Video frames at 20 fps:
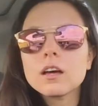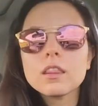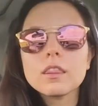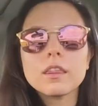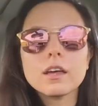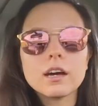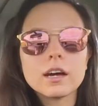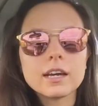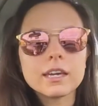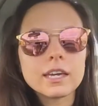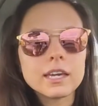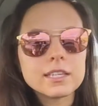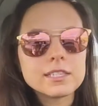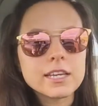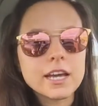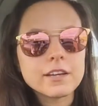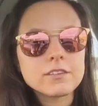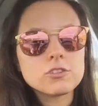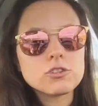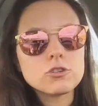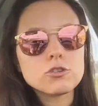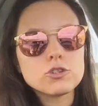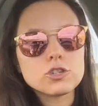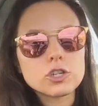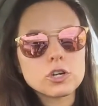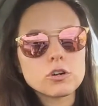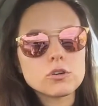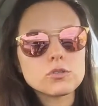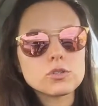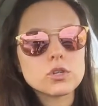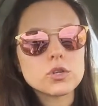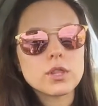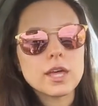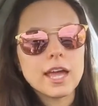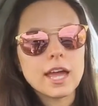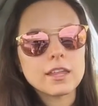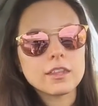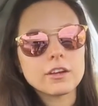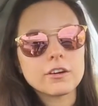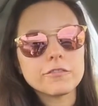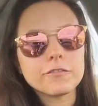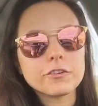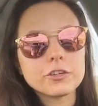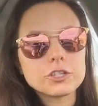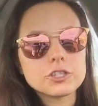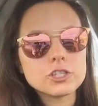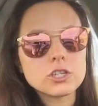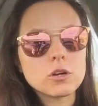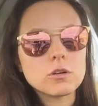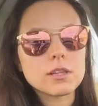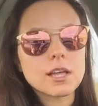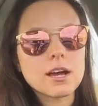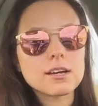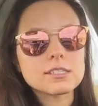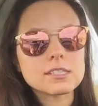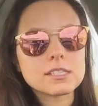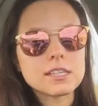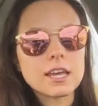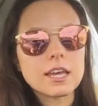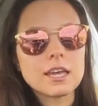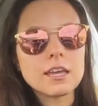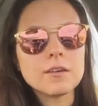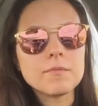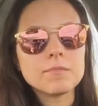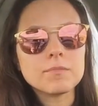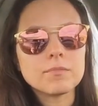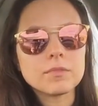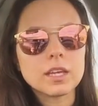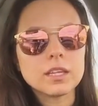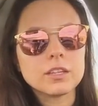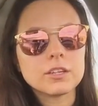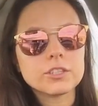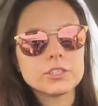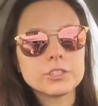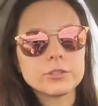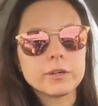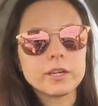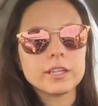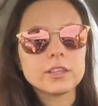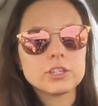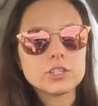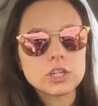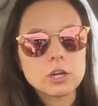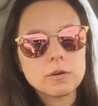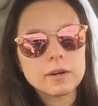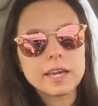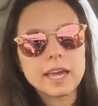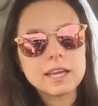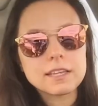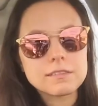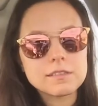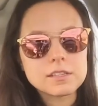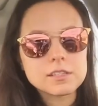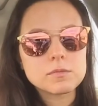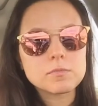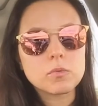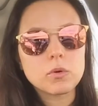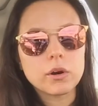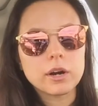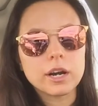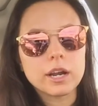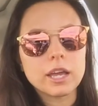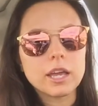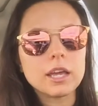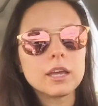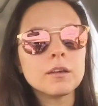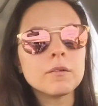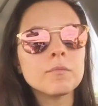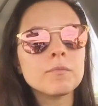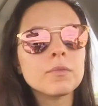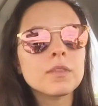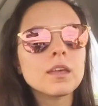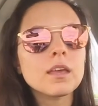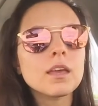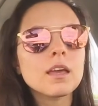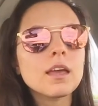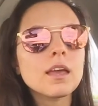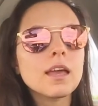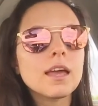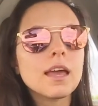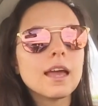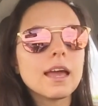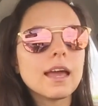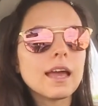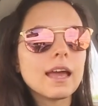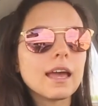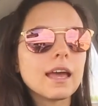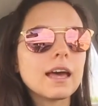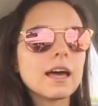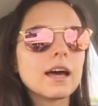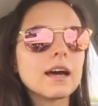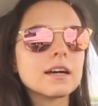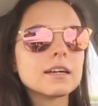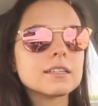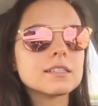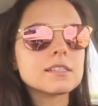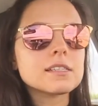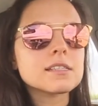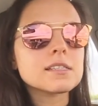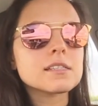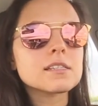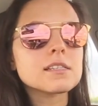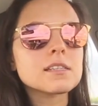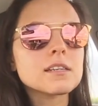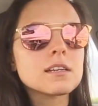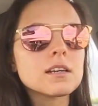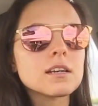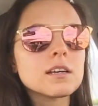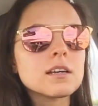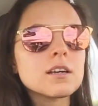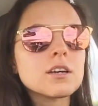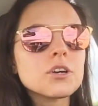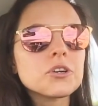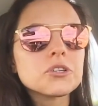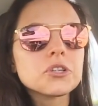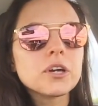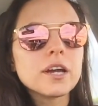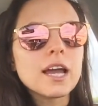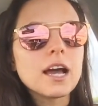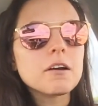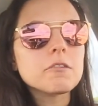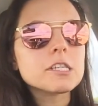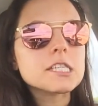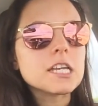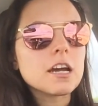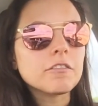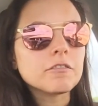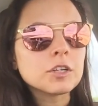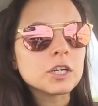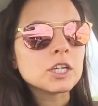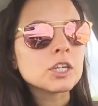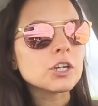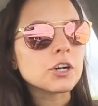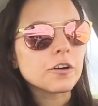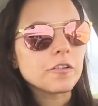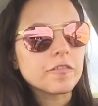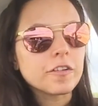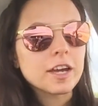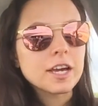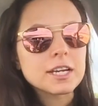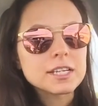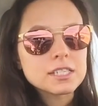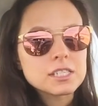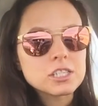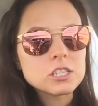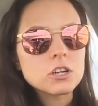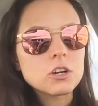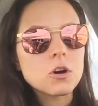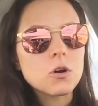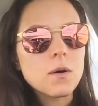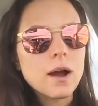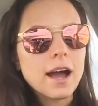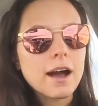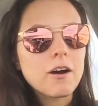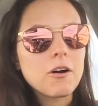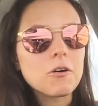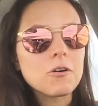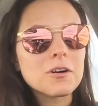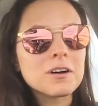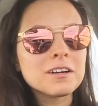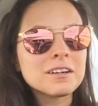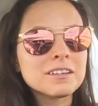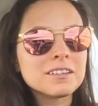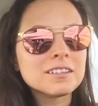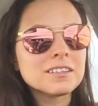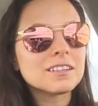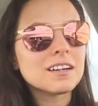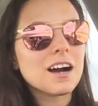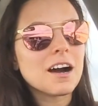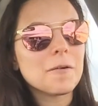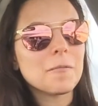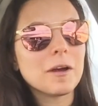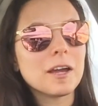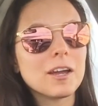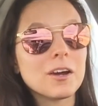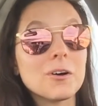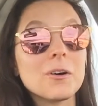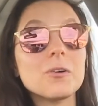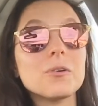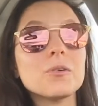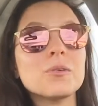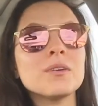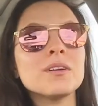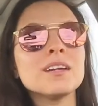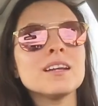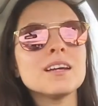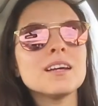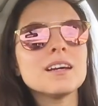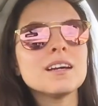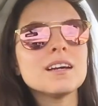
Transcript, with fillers: The kids had two shows, so they had their first show last night, and they're doing the show again this morning. And so yeah, I was definitely nervous to go out on my own.